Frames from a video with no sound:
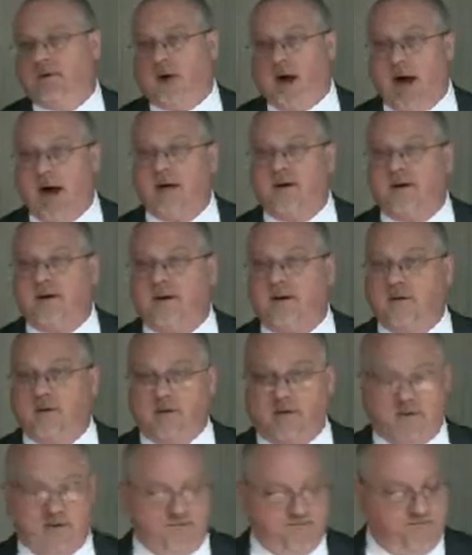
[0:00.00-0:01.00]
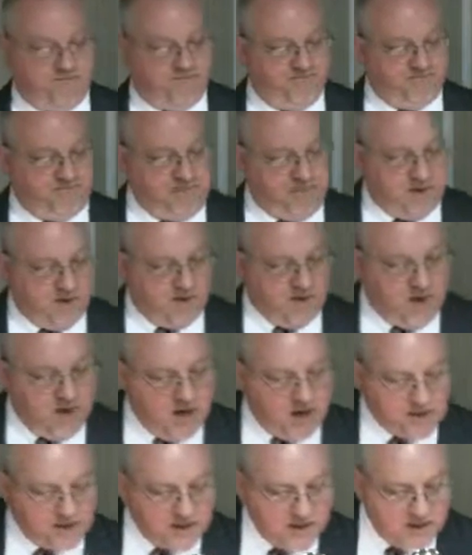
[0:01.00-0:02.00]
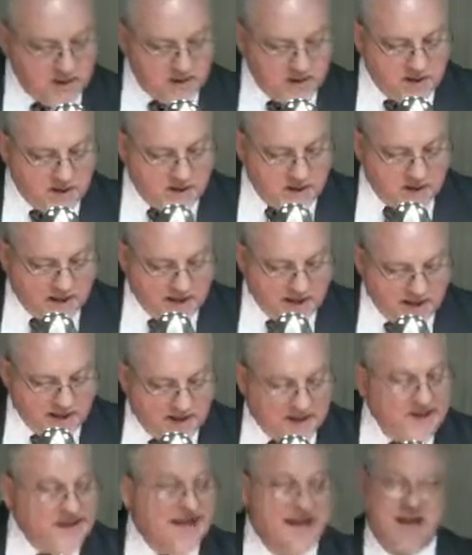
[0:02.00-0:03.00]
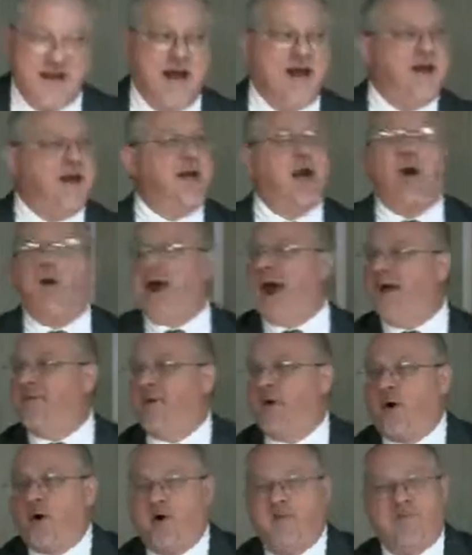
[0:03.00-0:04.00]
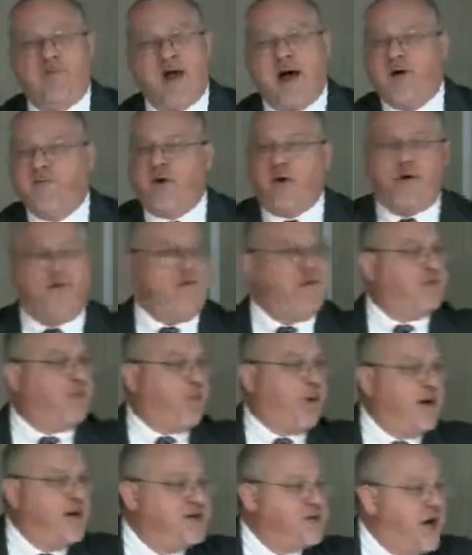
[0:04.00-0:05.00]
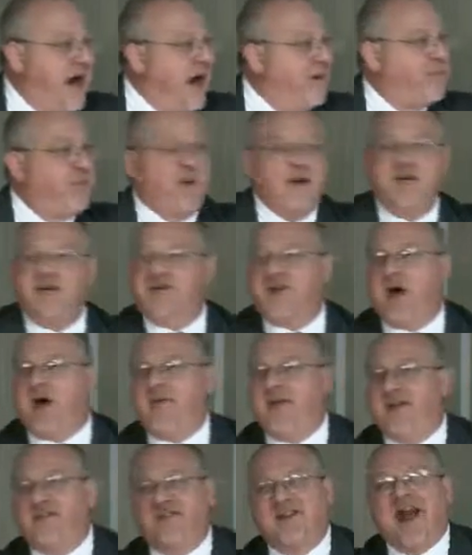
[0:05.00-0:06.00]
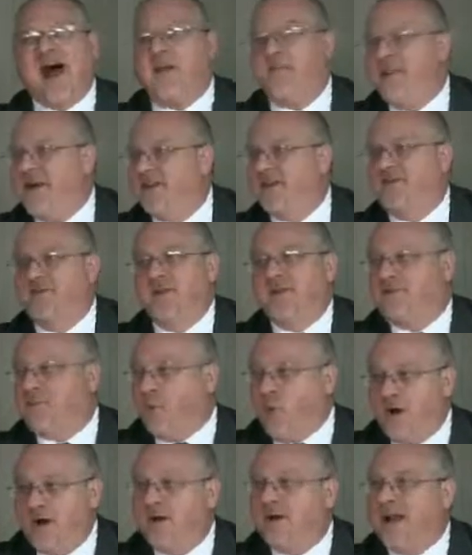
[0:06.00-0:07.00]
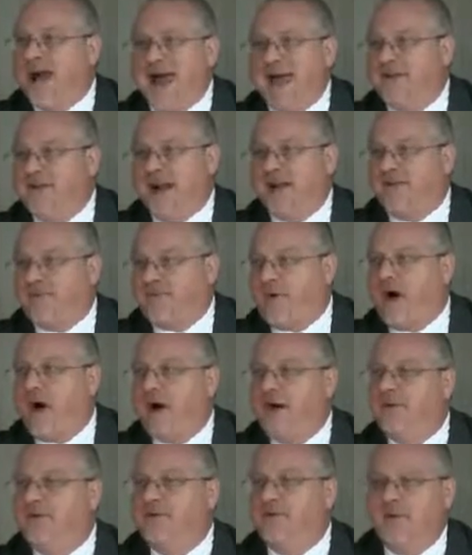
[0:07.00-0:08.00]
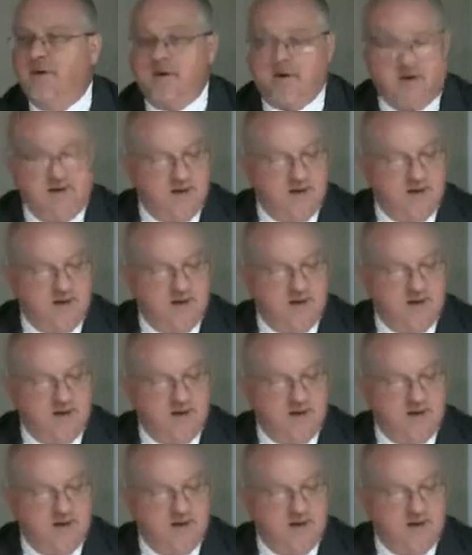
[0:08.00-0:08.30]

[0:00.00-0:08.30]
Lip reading: Right? Look, and you know, I've heard this preached. I preached on this, and I missed this one next phrase.